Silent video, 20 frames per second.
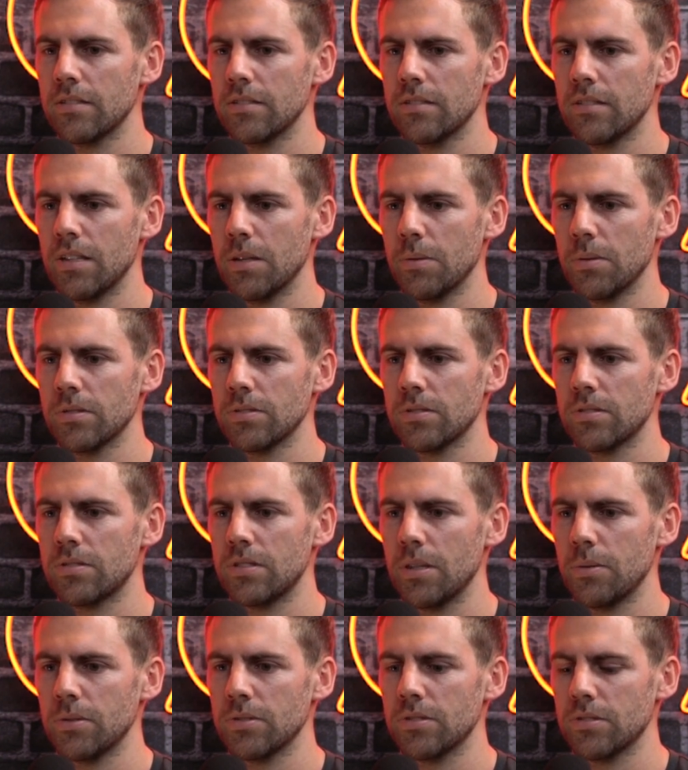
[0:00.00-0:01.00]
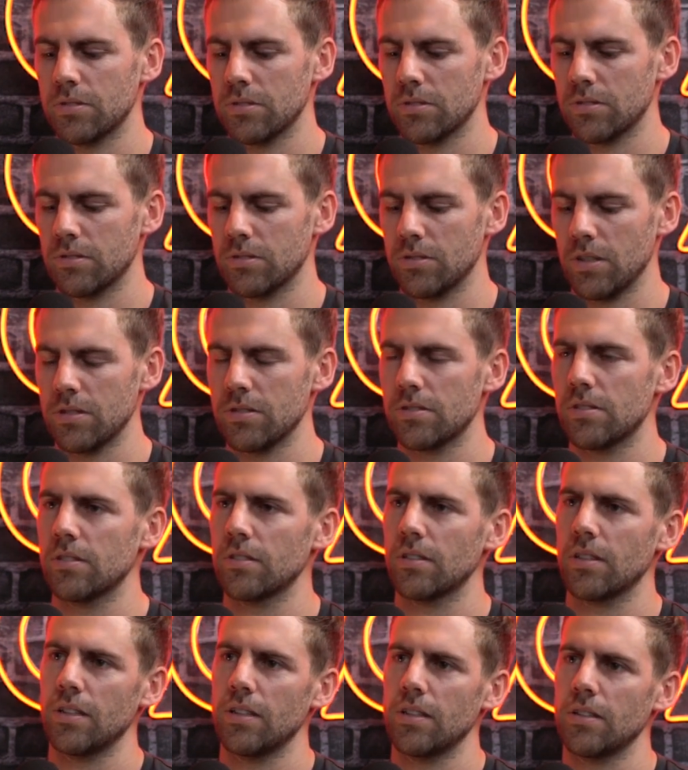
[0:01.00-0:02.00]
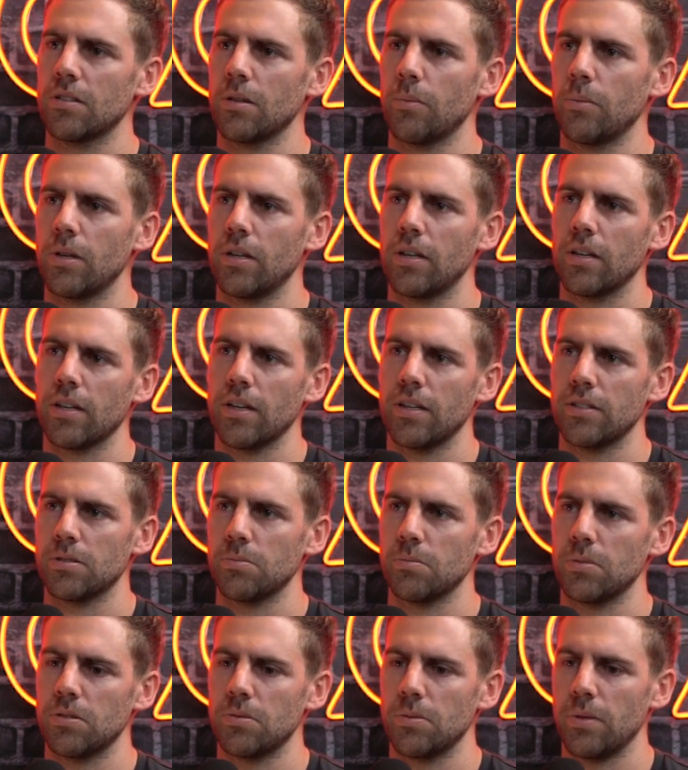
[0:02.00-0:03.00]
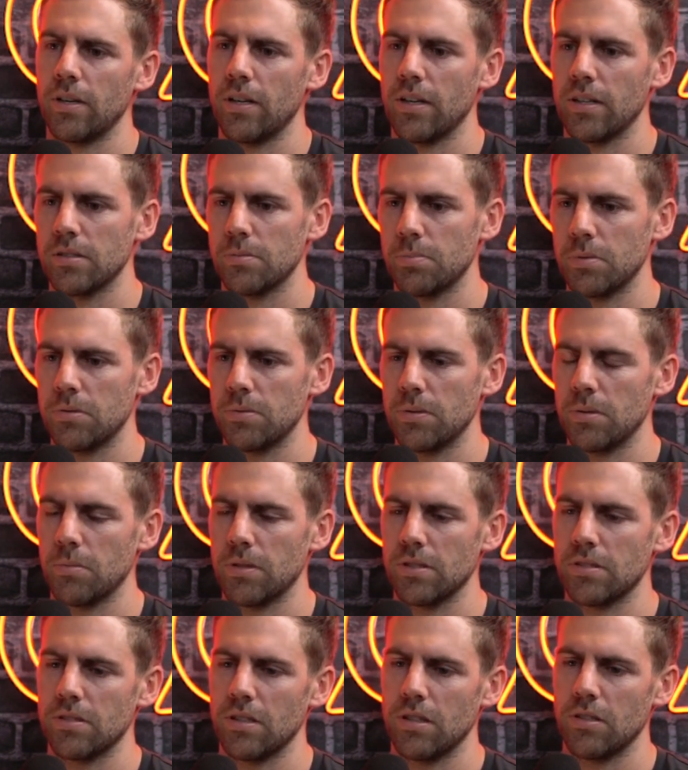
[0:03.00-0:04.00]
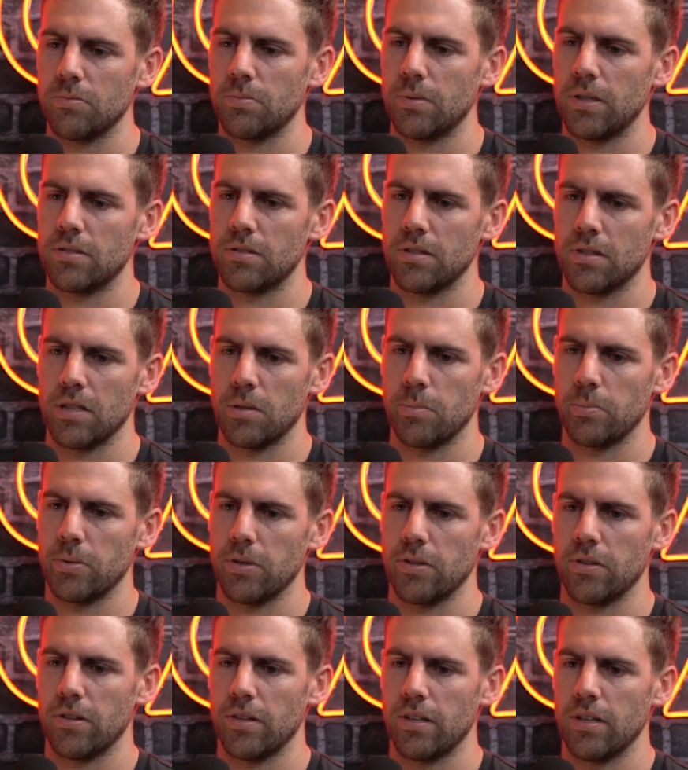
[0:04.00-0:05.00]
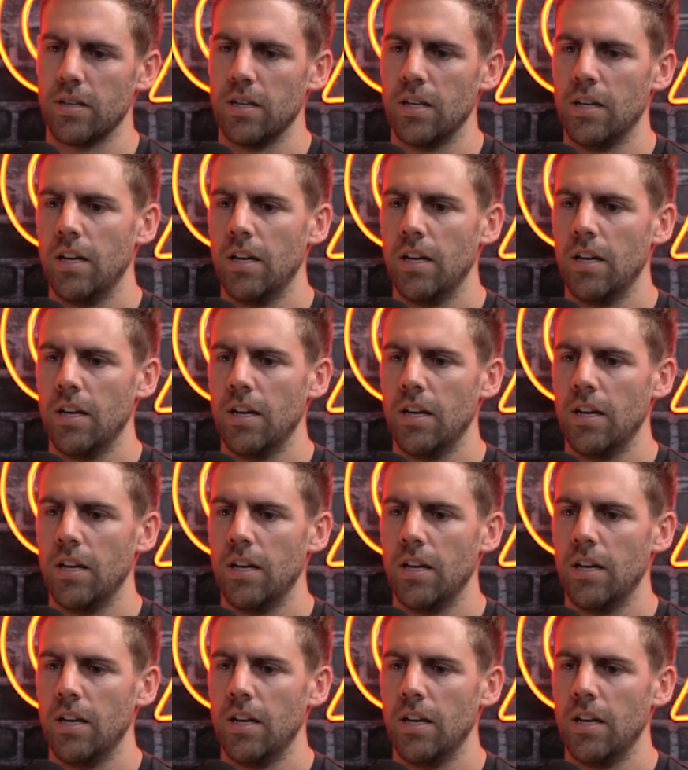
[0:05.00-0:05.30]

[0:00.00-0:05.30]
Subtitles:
there was constantly communication between myself, Patrick, and Path, and